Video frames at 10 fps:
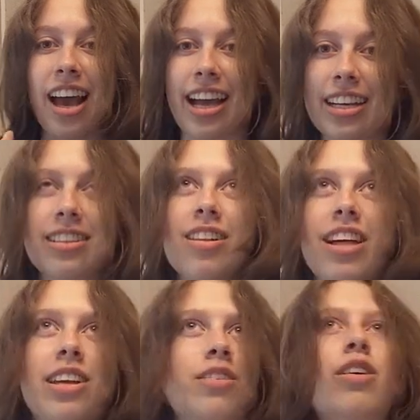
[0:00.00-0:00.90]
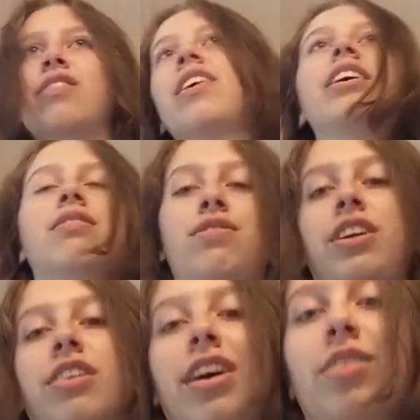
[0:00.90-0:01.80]
I guess I'll let you know if I
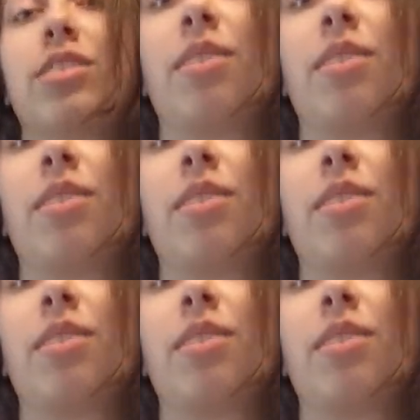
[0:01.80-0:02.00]
figure out